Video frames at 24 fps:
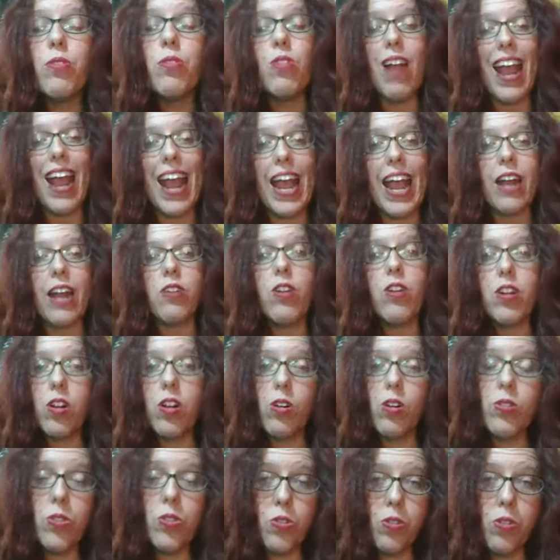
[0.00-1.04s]

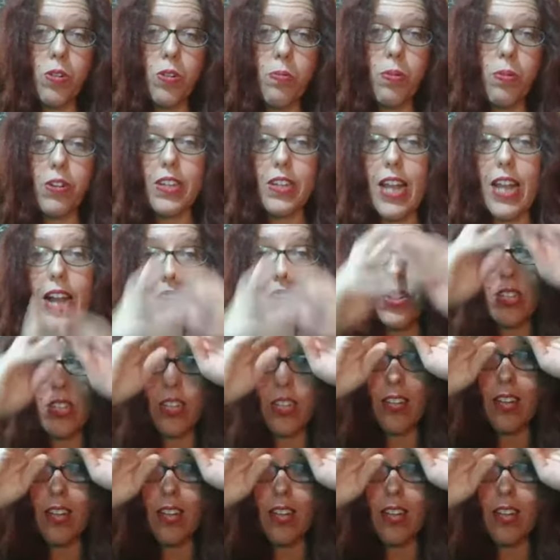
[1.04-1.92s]
agricultural production.